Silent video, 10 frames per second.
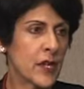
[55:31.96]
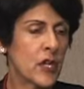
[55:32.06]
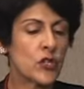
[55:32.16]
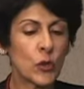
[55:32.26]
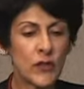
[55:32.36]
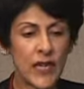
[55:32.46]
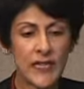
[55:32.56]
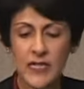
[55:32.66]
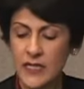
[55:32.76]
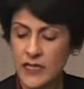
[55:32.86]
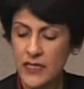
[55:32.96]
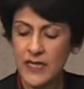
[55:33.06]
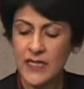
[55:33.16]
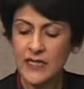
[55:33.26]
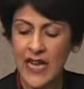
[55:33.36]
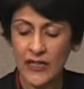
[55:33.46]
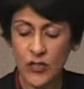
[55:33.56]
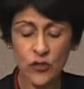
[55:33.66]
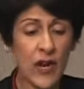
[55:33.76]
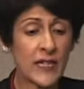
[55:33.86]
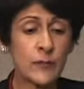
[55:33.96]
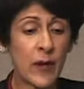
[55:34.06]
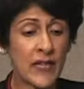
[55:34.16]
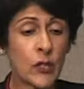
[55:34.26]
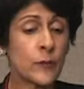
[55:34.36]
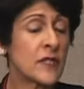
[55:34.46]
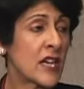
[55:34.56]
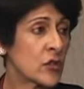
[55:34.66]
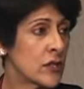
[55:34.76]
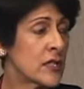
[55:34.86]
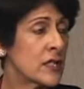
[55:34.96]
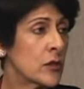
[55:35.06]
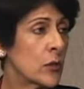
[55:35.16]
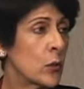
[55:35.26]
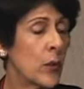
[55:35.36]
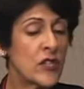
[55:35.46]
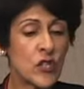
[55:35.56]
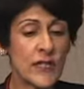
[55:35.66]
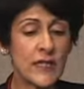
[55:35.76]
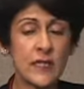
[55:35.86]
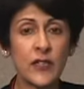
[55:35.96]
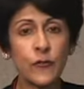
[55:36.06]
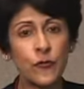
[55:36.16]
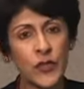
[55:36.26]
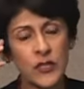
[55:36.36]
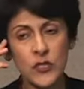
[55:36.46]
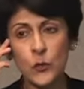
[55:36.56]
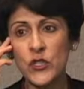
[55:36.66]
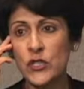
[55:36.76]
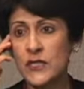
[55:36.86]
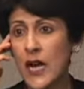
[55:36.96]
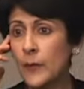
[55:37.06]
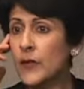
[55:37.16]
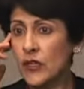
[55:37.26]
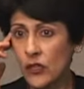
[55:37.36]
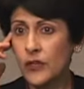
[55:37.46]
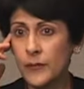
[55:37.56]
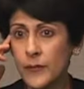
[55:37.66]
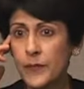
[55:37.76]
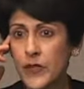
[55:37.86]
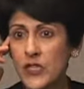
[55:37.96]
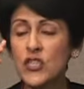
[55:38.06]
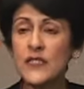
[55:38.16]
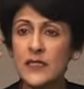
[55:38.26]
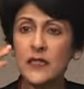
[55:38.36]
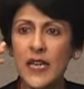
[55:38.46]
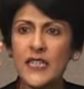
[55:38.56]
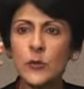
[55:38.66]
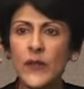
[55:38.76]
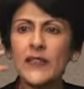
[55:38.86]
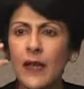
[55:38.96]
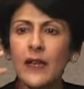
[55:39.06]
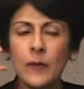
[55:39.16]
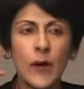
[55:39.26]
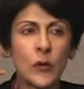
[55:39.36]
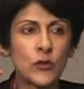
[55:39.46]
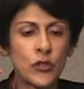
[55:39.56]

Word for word: So it is, it is characterized by the obsessions, which is the fears, which is up here. Just the things we think about.